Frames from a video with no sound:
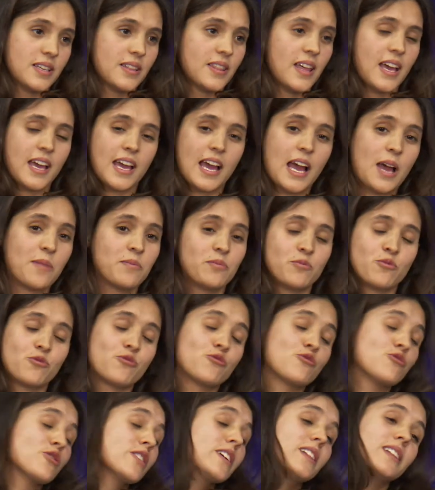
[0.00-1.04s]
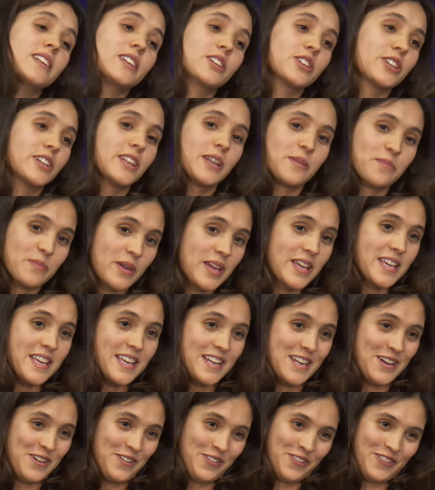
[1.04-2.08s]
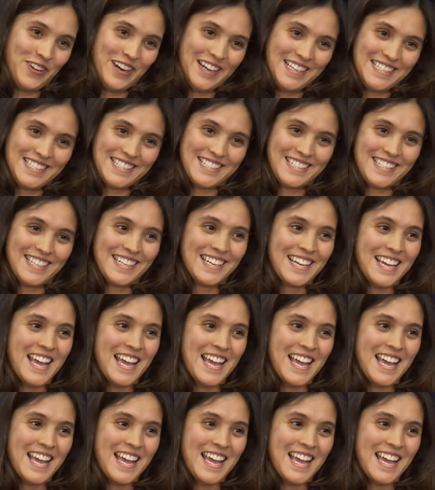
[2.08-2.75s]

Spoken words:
That I'm really good at making a fuss.